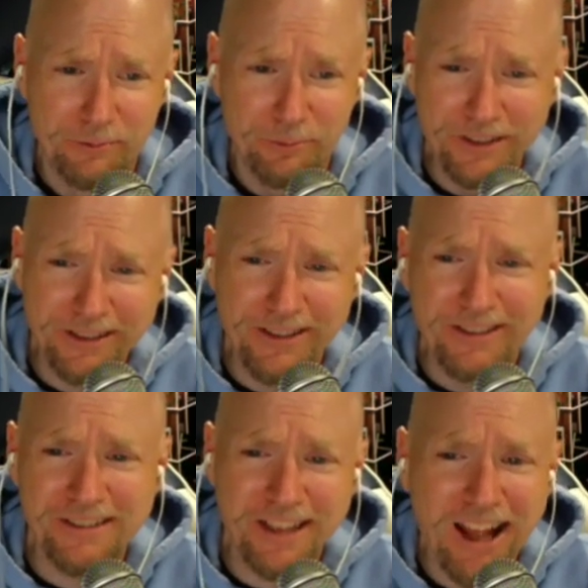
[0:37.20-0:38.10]

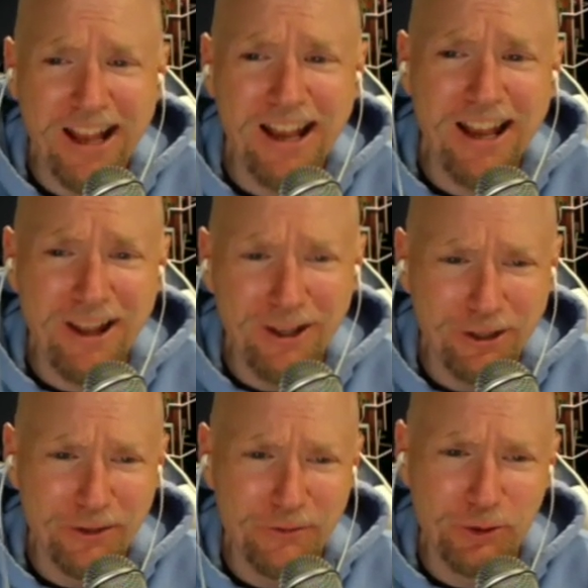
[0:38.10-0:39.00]
because I
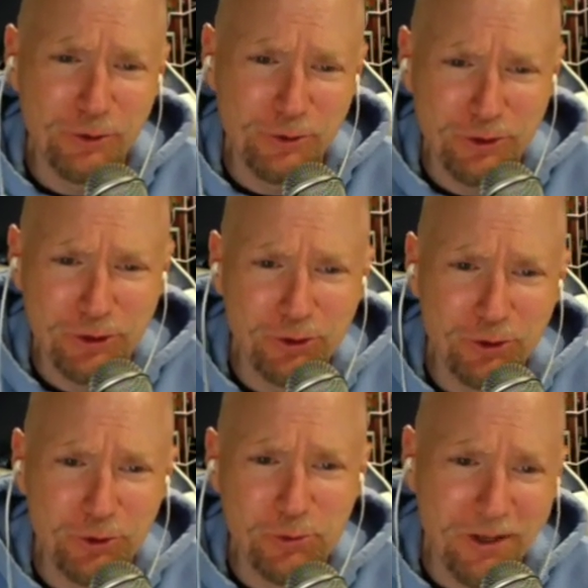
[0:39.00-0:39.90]
love you
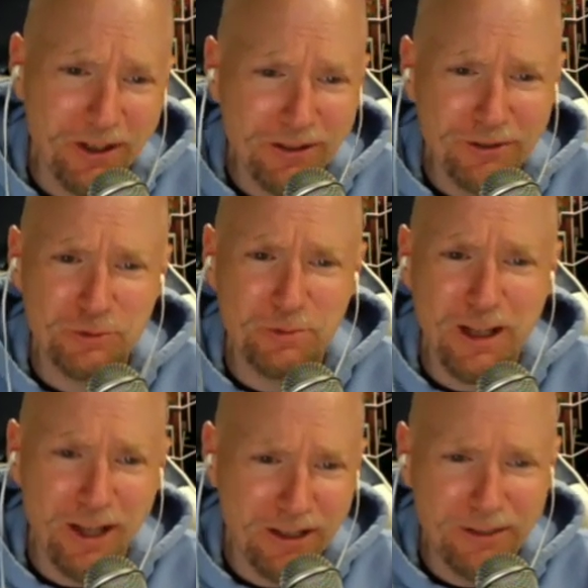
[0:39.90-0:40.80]
too much,
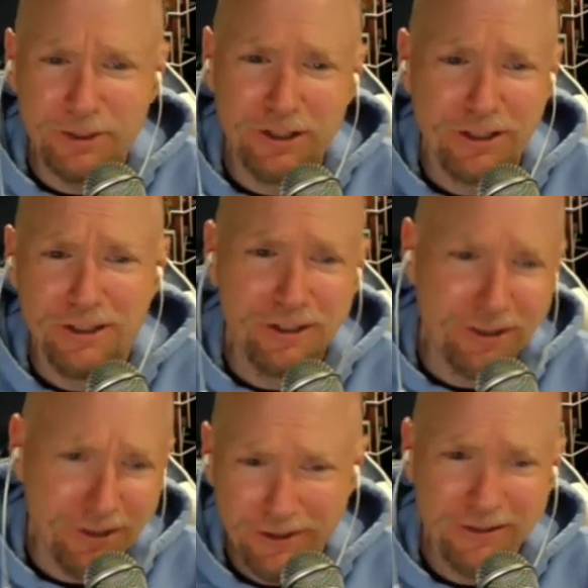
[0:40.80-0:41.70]

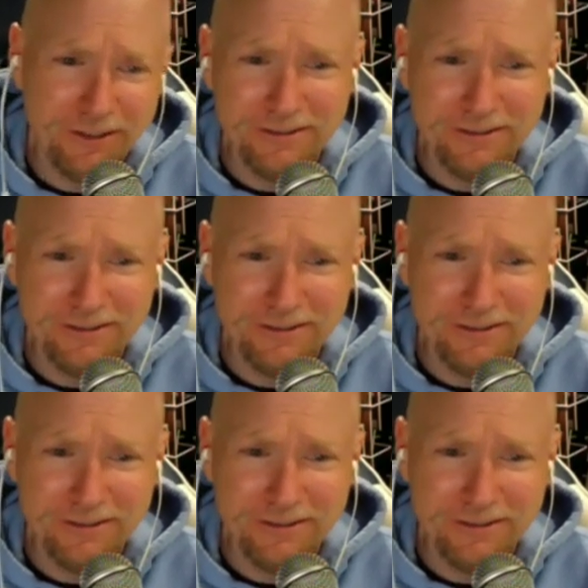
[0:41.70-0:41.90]
Bobby.